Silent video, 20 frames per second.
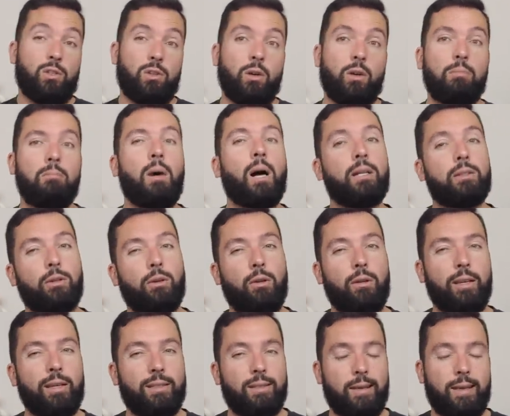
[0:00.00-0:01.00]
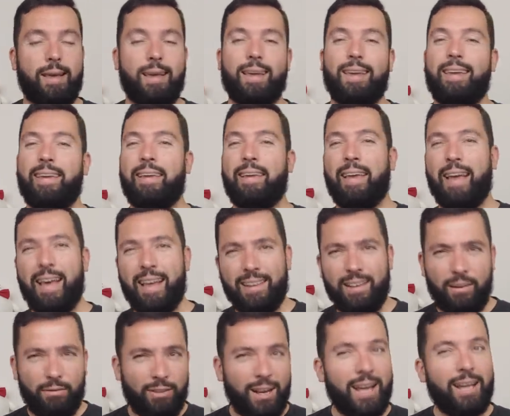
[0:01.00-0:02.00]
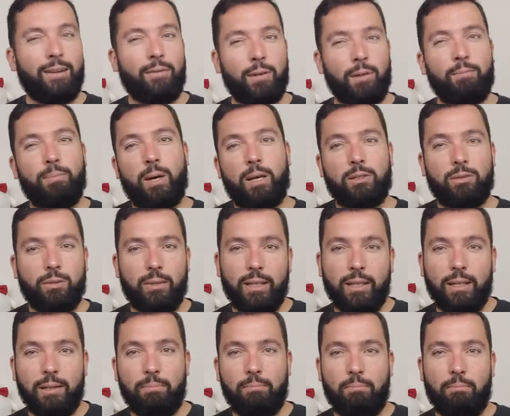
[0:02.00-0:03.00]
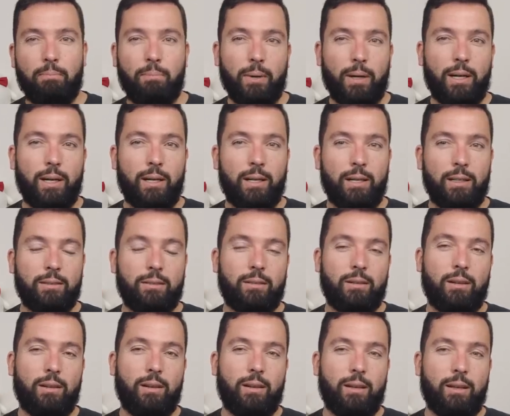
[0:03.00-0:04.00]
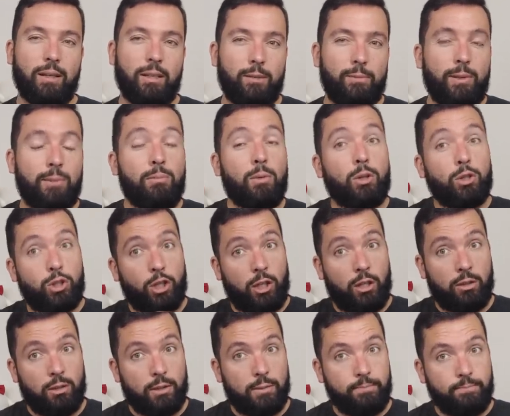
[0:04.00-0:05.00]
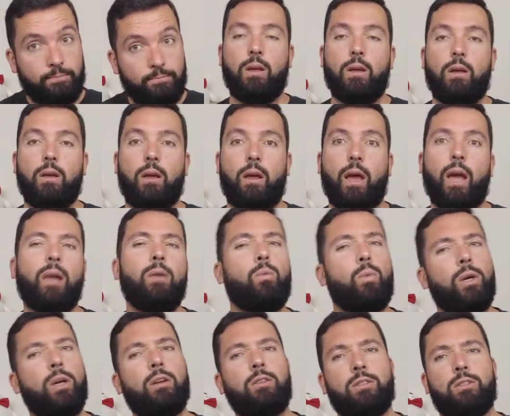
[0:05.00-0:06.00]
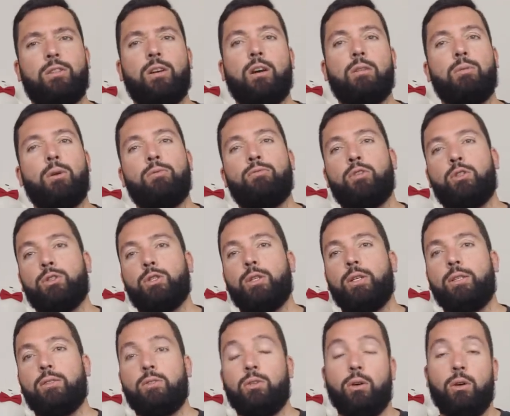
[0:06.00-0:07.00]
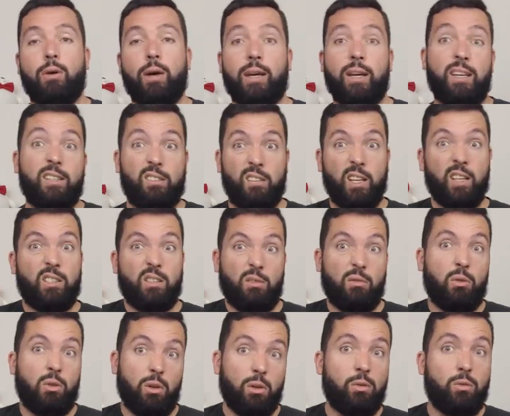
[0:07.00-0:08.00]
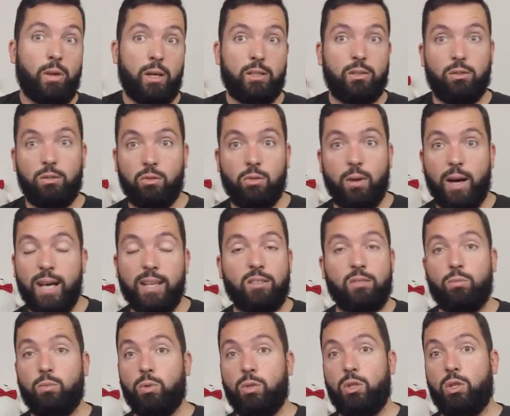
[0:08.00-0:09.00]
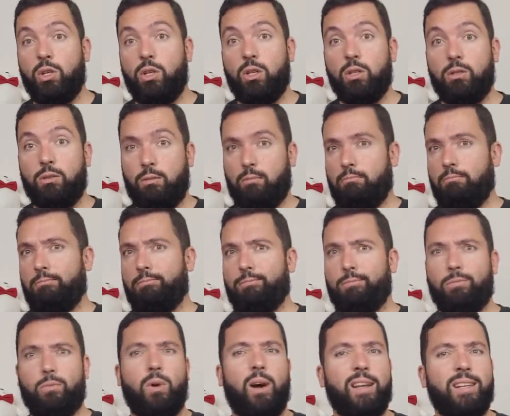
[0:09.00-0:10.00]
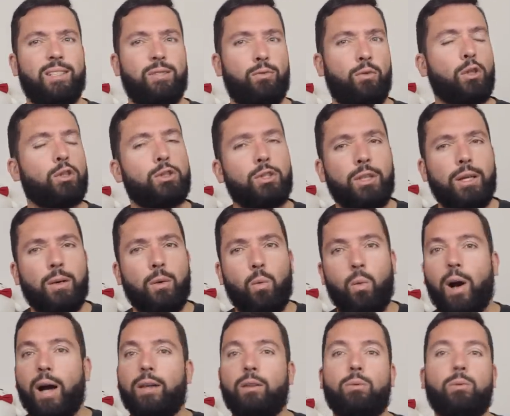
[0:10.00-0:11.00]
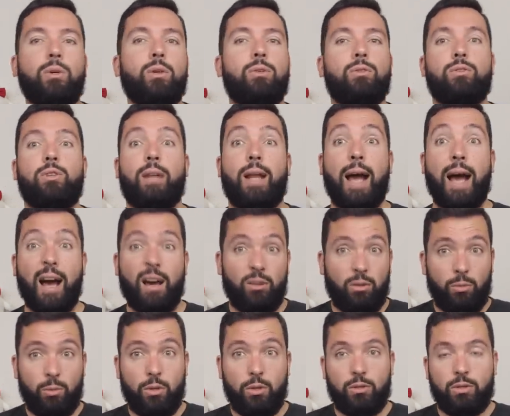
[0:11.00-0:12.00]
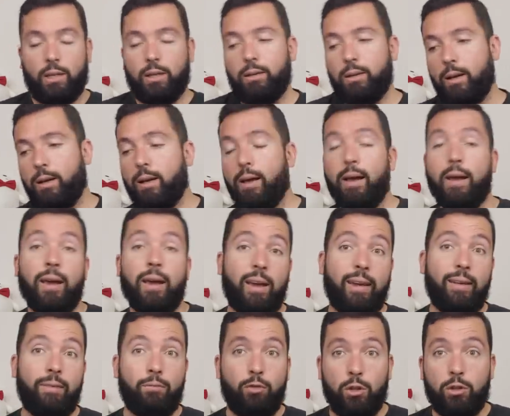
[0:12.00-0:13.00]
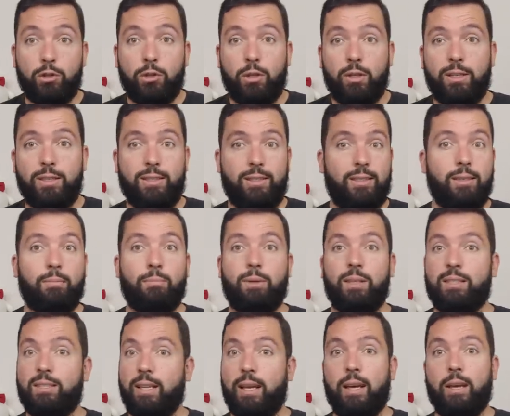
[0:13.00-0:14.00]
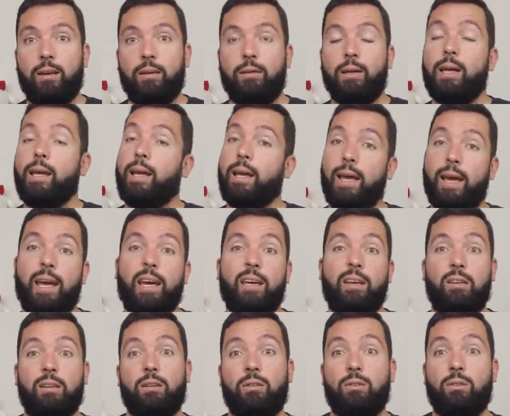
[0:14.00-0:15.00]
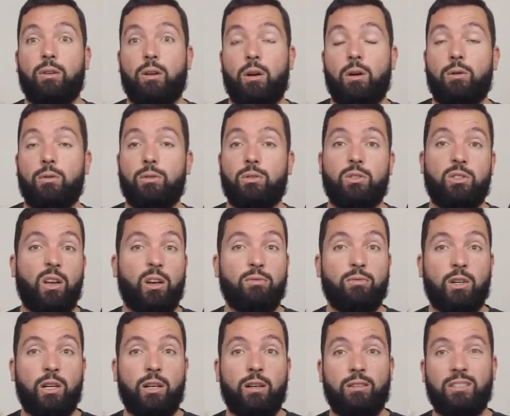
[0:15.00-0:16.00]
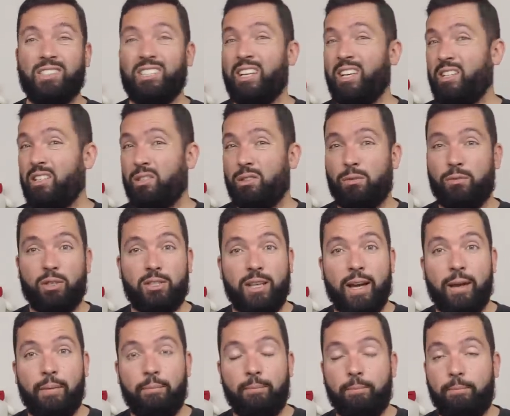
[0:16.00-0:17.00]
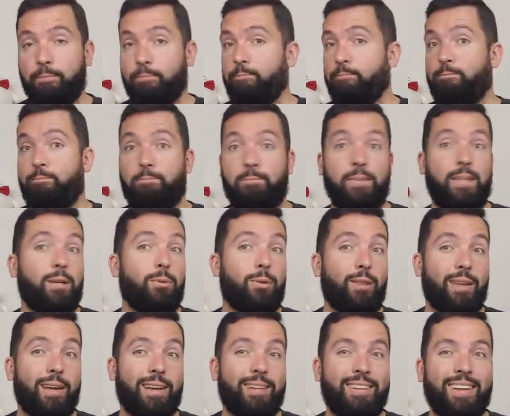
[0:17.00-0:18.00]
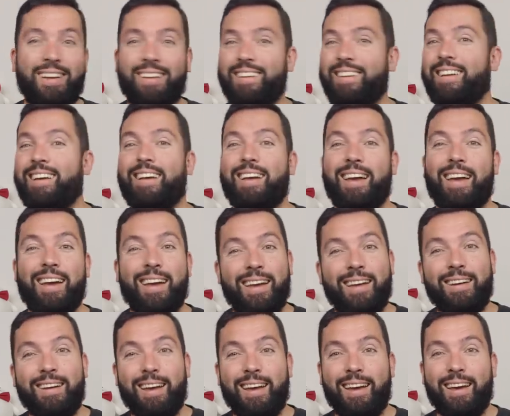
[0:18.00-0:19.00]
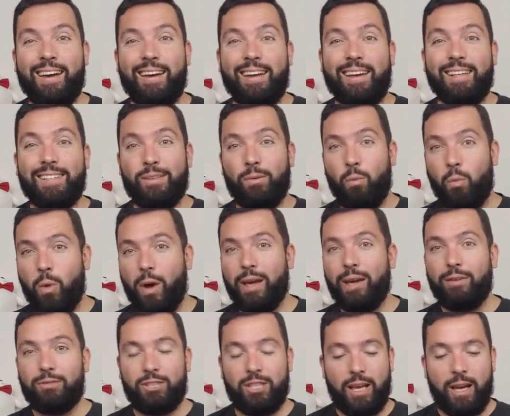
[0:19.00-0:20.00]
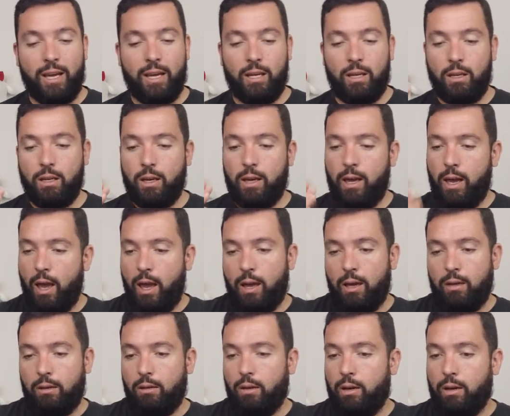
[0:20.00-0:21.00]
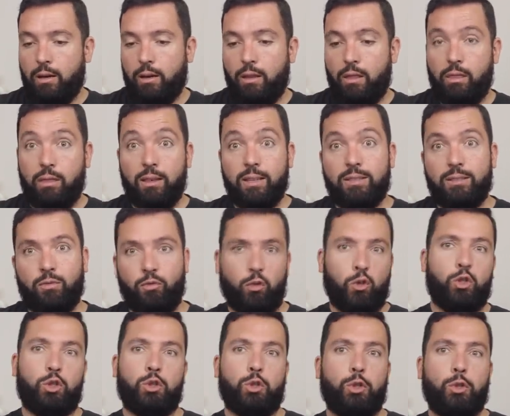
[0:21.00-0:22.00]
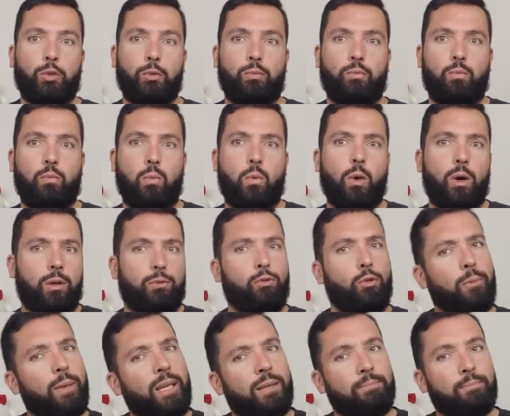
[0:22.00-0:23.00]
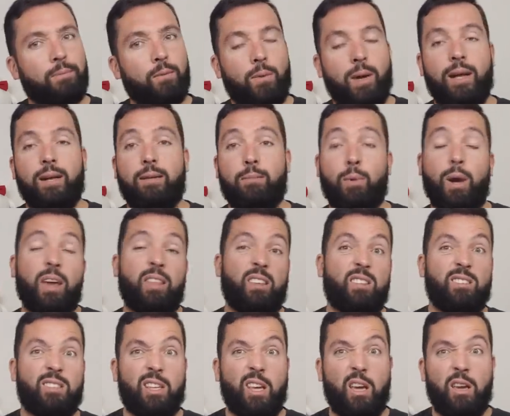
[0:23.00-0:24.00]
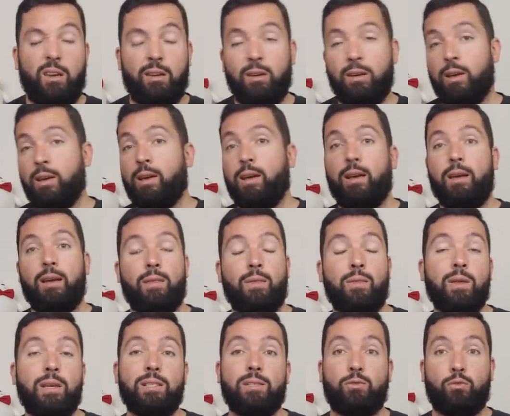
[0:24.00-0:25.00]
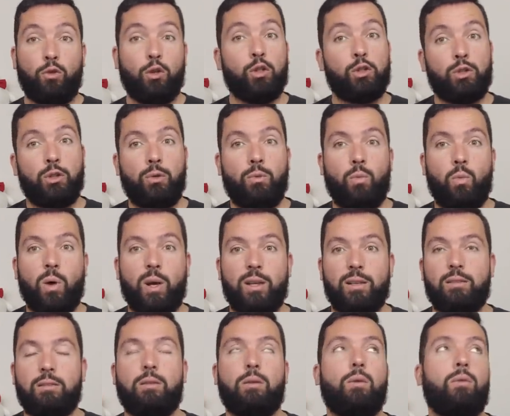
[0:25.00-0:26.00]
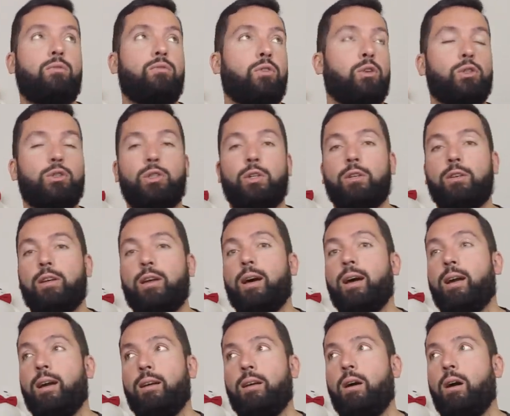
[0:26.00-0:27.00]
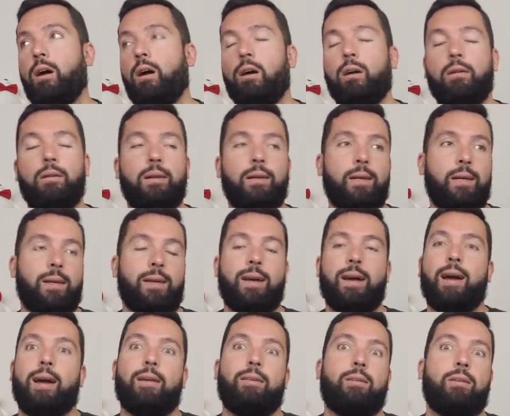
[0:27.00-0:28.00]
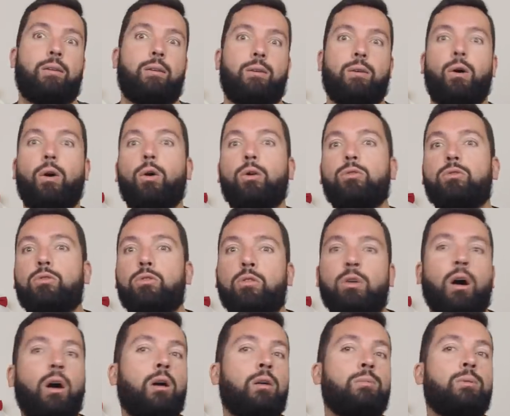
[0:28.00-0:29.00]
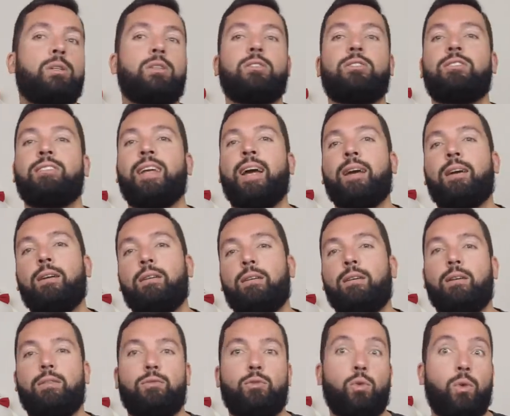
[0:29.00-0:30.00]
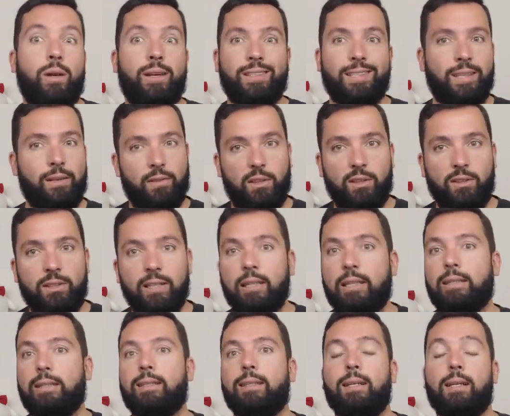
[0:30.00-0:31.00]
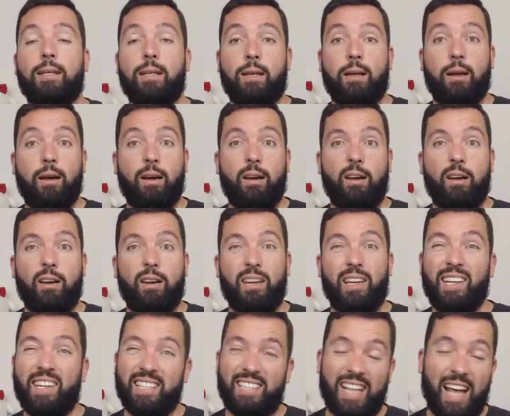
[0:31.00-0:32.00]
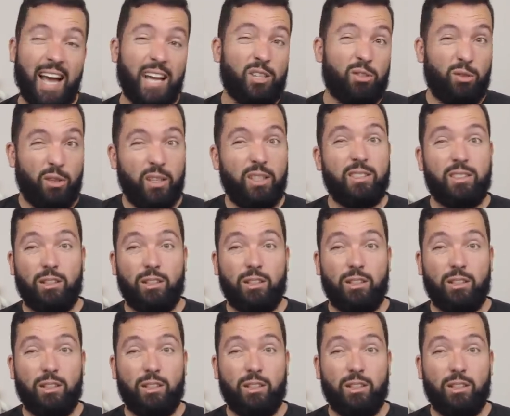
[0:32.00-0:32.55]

So a module is kind of like a repository, but a little bit more general. And we also talk about versioning, so I guess that's a good question to ask, which is, what is versioning? Why do we use it? How do we use it? And versioning is simply saying, hey, you know, software changes over time. Deal with that. And it's a way of saying, hey, this version worked for me, right? Rather than saying this version was the version cut on, I don't know, October 2nd of 2017. It is actually